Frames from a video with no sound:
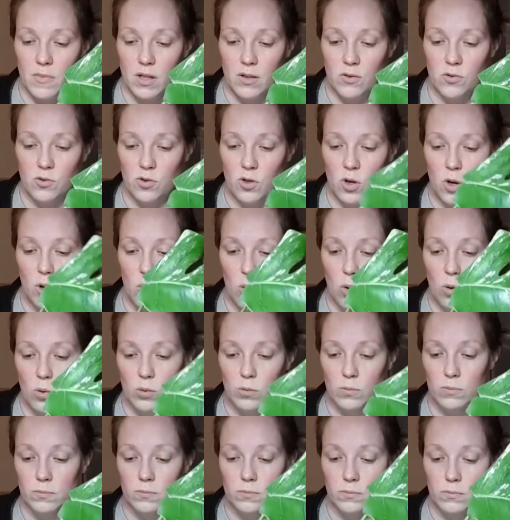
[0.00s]

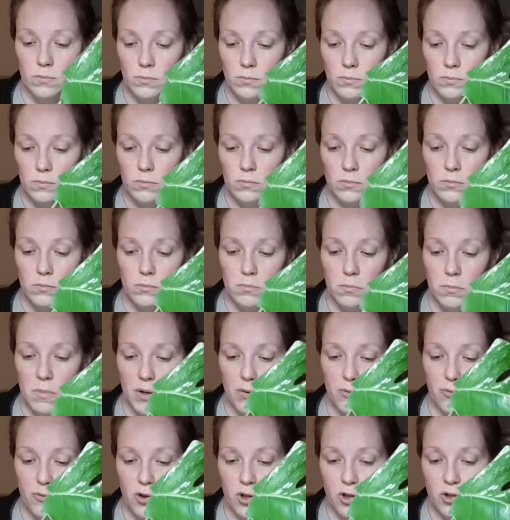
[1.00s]
So
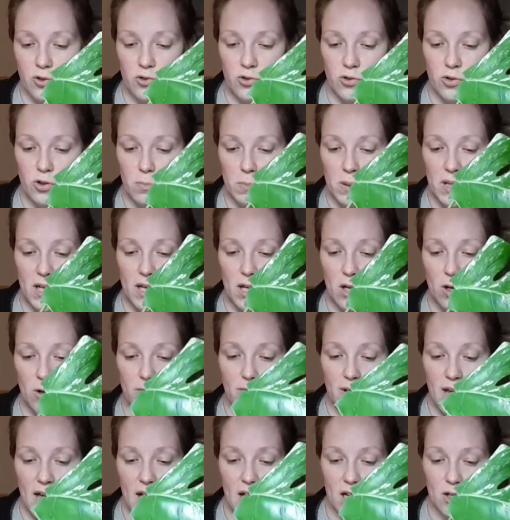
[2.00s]
my first plan
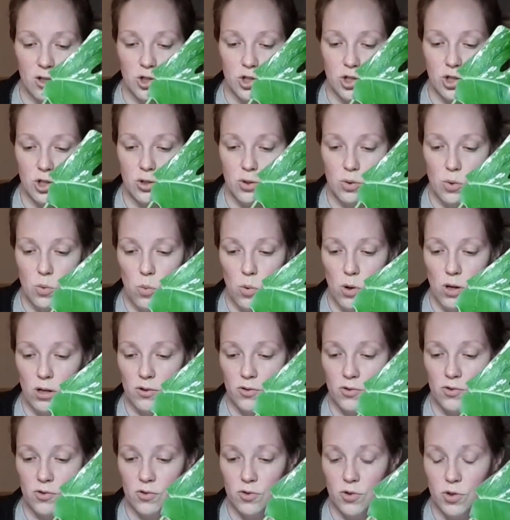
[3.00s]
of action
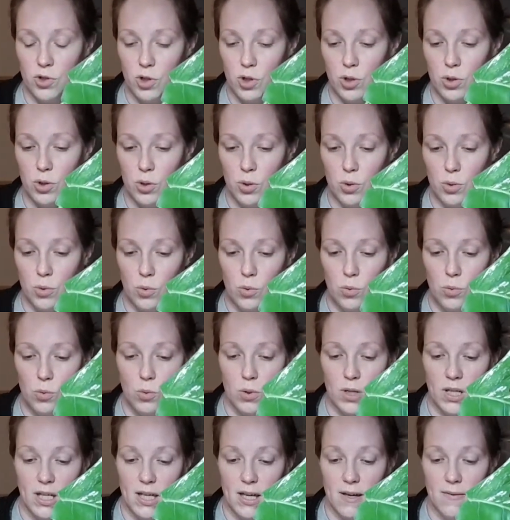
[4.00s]
was
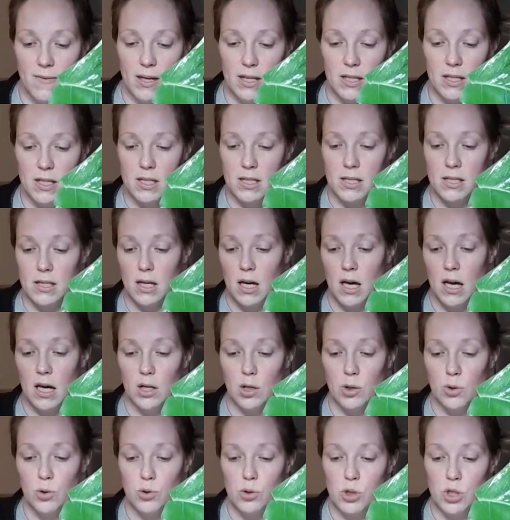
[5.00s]
to give it a
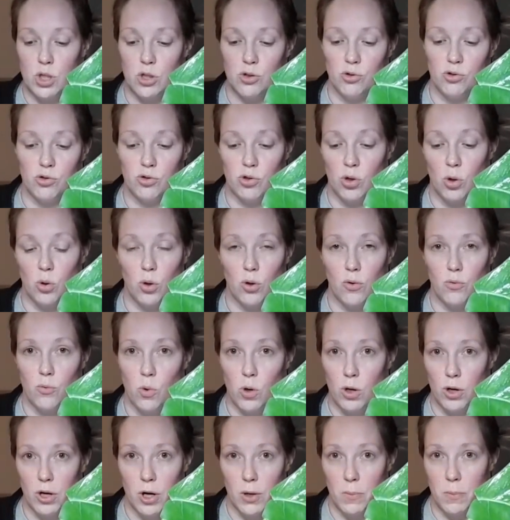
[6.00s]
good soak of
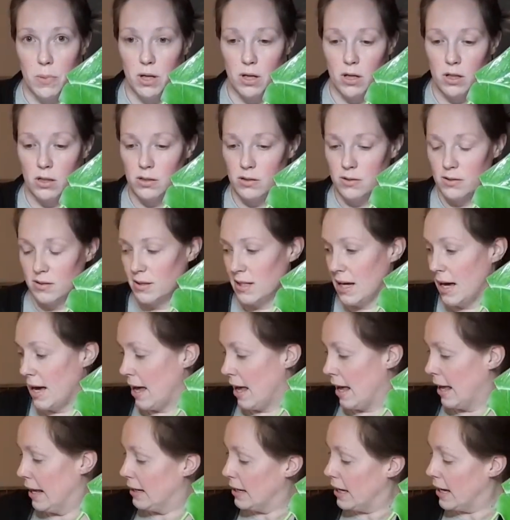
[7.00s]
water, because
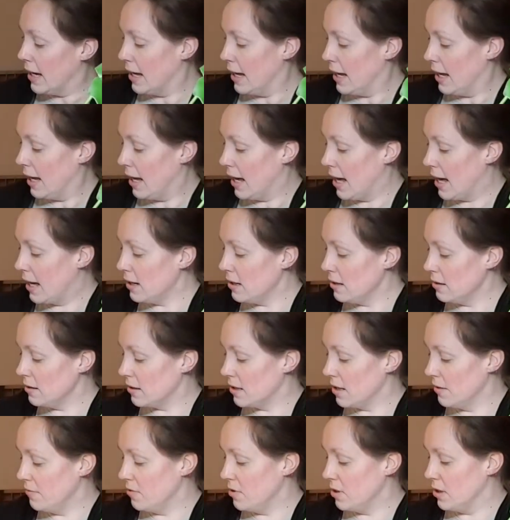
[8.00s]
I
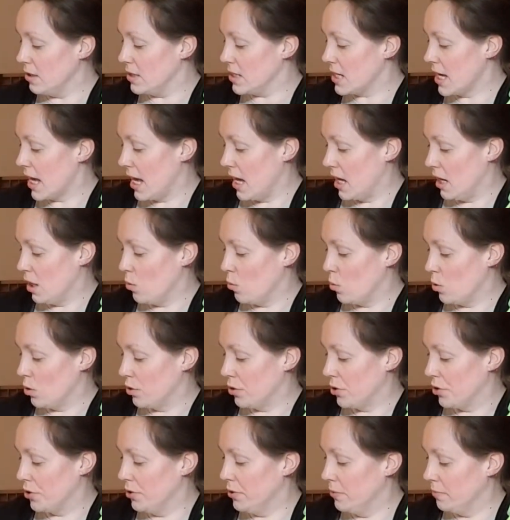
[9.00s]
hadn't given it any
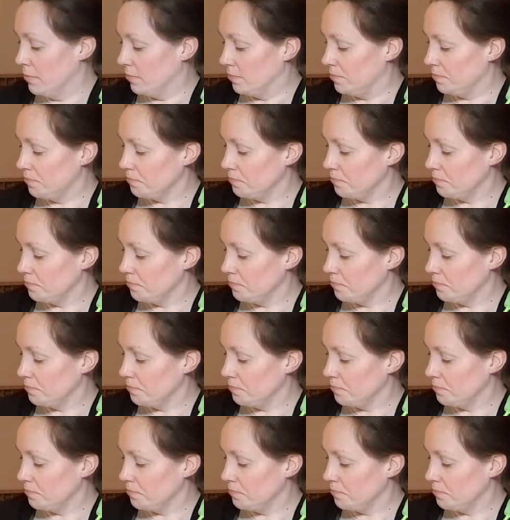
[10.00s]
water